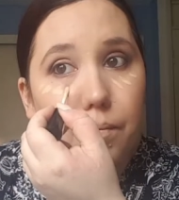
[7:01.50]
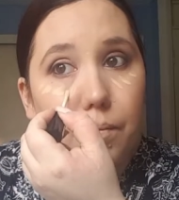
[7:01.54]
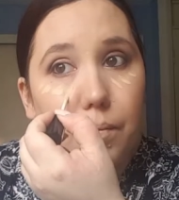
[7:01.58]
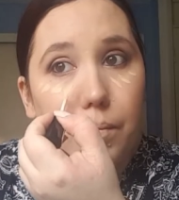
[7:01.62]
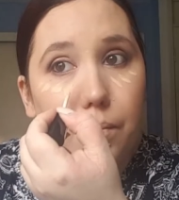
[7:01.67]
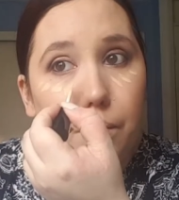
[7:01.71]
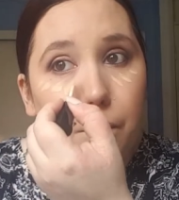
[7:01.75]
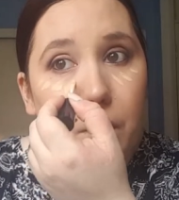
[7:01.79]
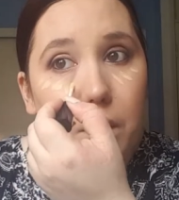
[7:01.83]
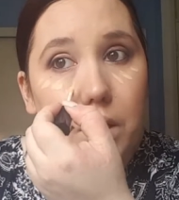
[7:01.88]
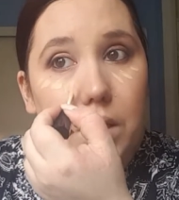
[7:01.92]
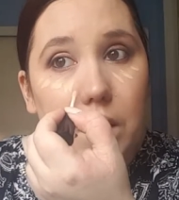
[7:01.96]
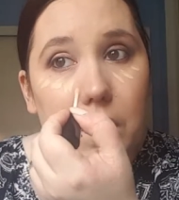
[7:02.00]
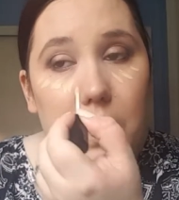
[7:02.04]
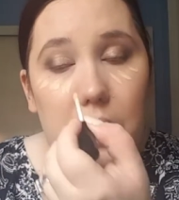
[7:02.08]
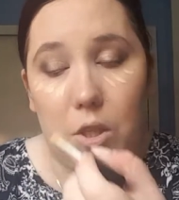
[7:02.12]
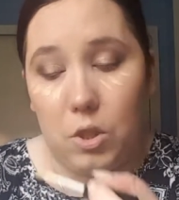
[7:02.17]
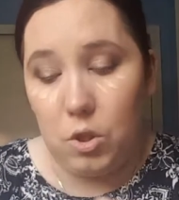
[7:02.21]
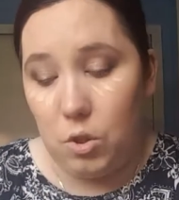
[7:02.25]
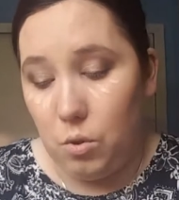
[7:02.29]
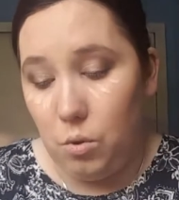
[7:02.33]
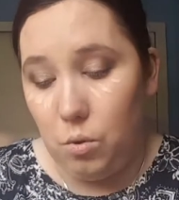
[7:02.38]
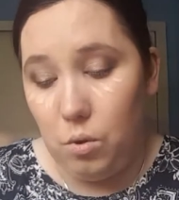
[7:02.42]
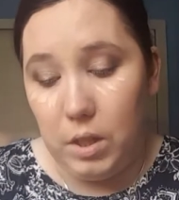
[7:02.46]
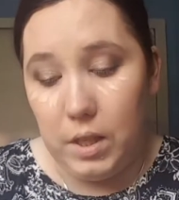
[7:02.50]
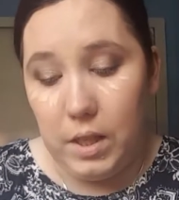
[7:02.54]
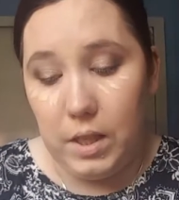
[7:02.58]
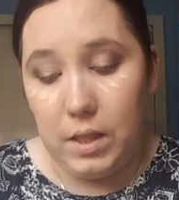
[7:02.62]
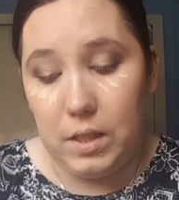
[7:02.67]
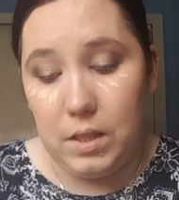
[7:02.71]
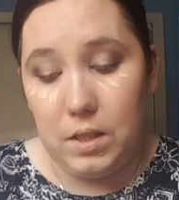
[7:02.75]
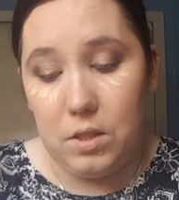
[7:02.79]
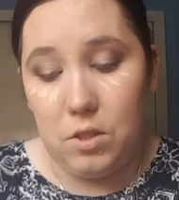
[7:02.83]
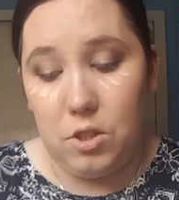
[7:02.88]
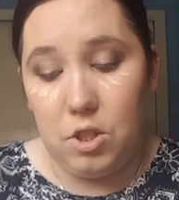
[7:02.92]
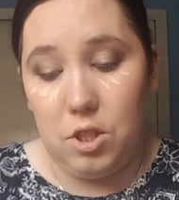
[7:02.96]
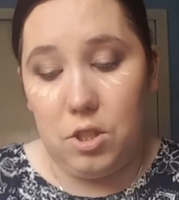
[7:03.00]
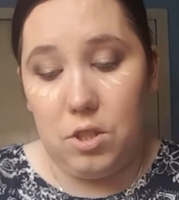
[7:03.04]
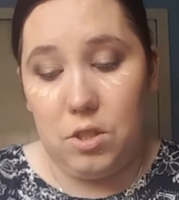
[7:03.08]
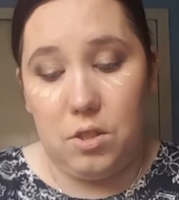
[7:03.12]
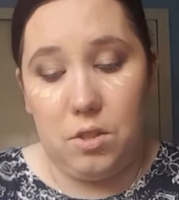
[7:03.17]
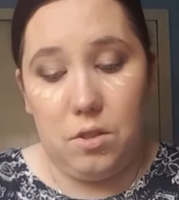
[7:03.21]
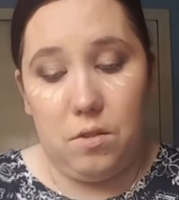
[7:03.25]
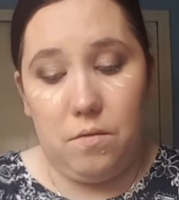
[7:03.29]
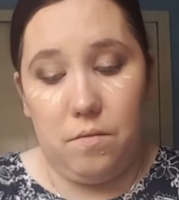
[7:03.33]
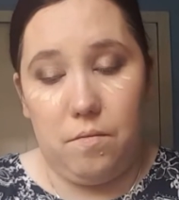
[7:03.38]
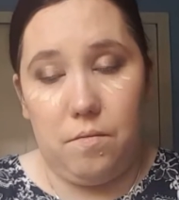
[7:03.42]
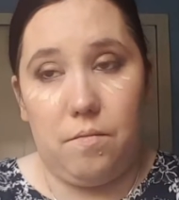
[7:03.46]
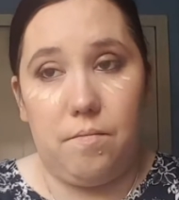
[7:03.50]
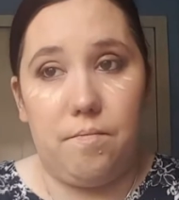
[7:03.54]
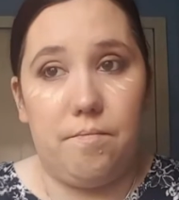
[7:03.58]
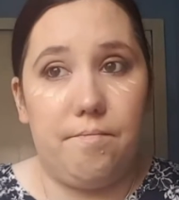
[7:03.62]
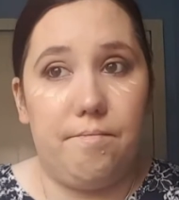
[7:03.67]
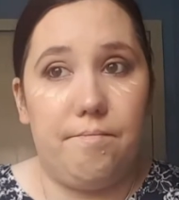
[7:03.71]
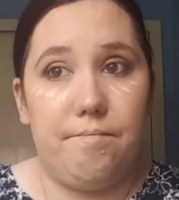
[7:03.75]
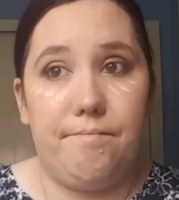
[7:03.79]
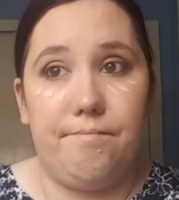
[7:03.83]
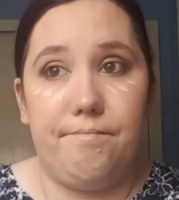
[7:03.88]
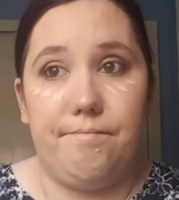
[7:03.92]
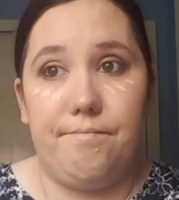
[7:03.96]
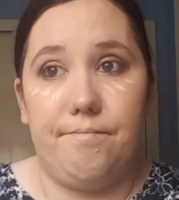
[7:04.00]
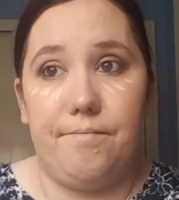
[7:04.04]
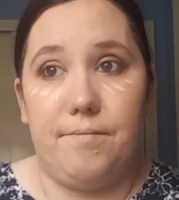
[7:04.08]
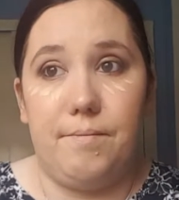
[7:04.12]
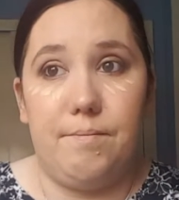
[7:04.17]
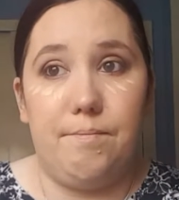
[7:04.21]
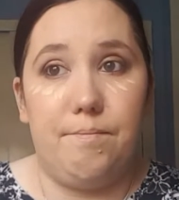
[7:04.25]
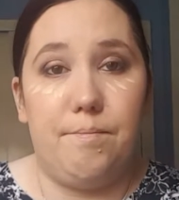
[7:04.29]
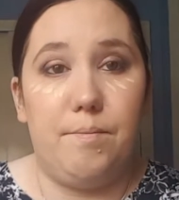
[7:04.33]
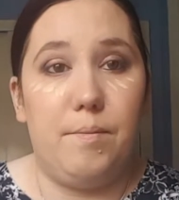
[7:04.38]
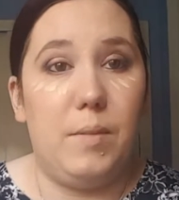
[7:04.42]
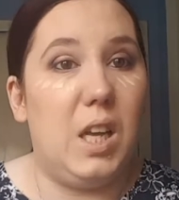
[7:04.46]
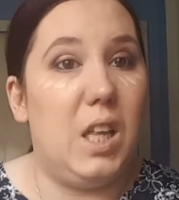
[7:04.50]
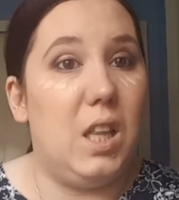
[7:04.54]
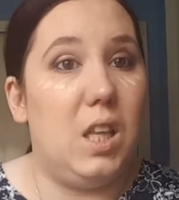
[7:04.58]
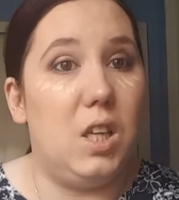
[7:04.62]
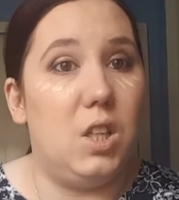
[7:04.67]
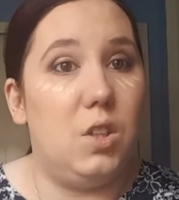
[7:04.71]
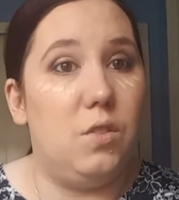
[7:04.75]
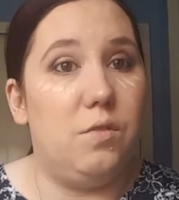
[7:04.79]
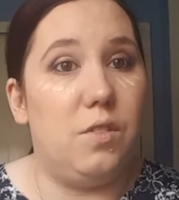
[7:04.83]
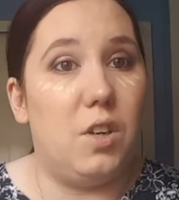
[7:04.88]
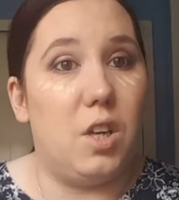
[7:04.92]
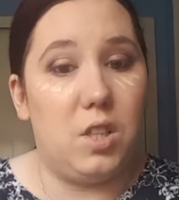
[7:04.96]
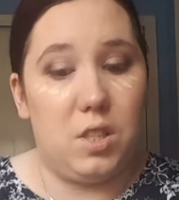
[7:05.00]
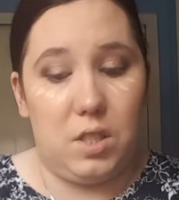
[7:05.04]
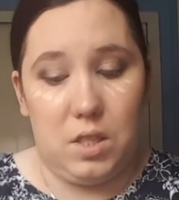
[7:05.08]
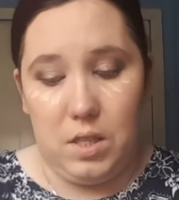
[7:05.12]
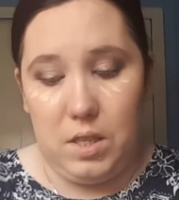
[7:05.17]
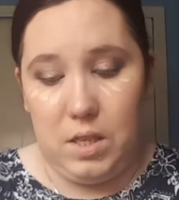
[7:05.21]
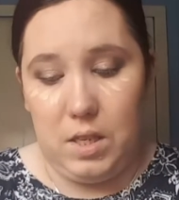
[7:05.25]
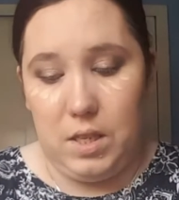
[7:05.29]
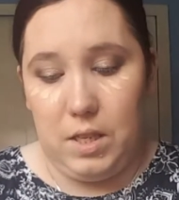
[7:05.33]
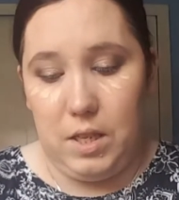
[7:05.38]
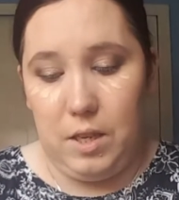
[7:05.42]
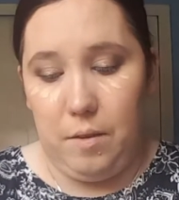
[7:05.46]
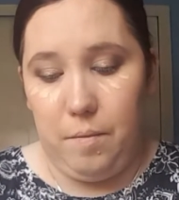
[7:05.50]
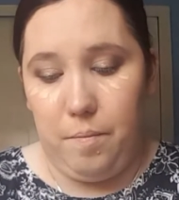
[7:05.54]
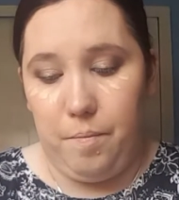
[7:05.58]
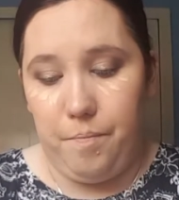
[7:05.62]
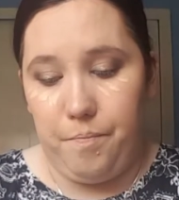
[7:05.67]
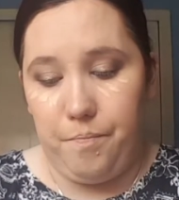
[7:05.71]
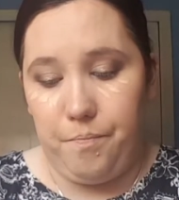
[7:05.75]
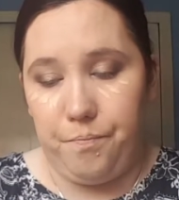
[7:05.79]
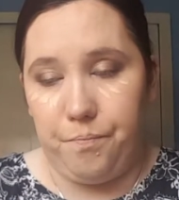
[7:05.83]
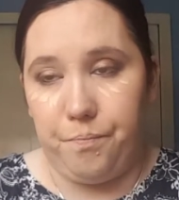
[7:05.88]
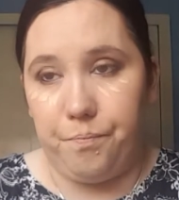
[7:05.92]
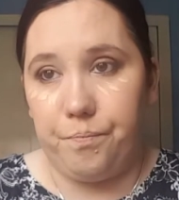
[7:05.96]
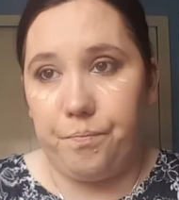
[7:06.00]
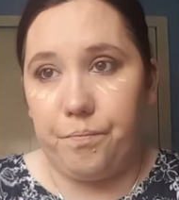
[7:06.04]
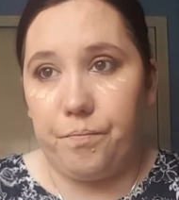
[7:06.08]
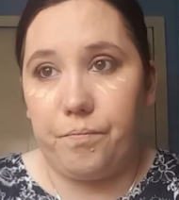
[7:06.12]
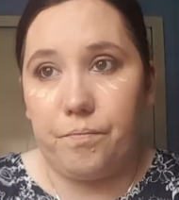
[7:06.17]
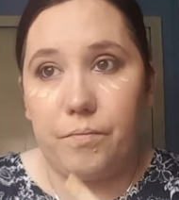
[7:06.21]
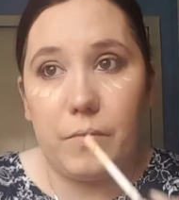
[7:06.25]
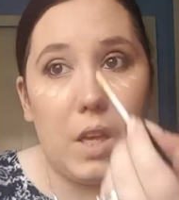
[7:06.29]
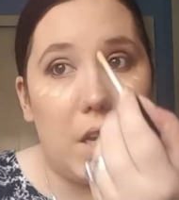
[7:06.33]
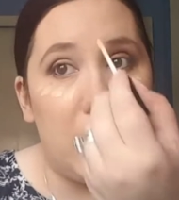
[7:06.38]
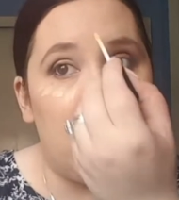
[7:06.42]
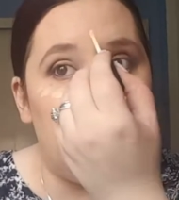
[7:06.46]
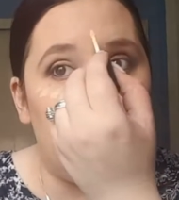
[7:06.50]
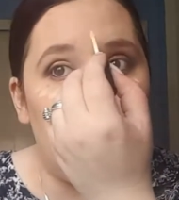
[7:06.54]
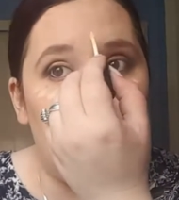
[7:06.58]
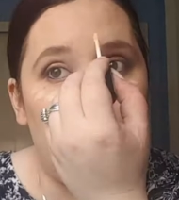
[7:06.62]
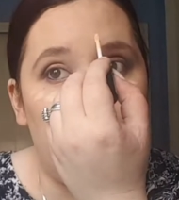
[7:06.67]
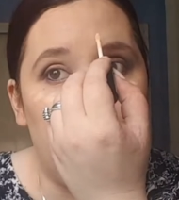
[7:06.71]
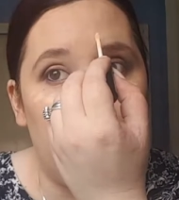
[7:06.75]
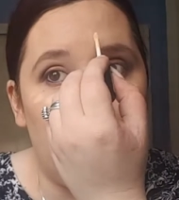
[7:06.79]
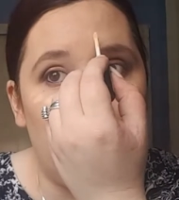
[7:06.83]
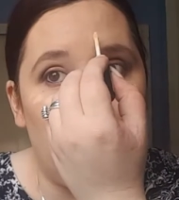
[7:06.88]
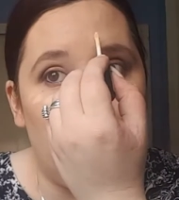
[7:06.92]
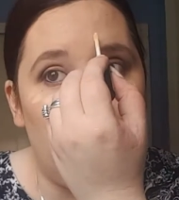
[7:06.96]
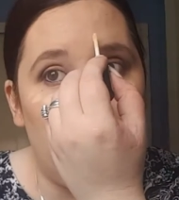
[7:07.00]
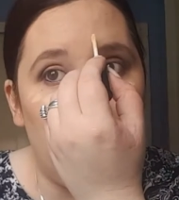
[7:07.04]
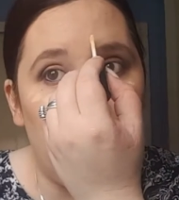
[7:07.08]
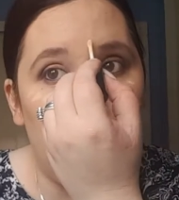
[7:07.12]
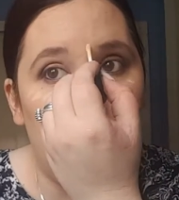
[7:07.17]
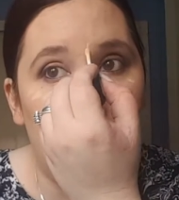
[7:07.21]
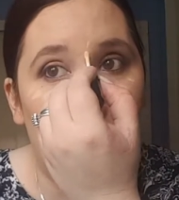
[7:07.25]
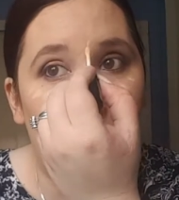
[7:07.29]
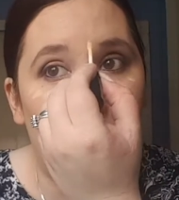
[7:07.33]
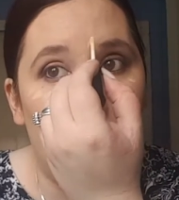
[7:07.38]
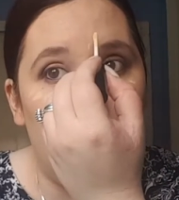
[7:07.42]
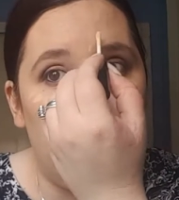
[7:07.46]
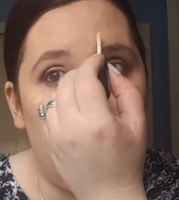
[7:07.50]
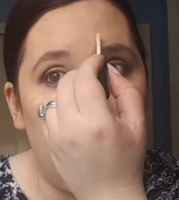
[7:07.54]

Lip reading: amazingly cool lines, just a little for under the eye. And I normally go in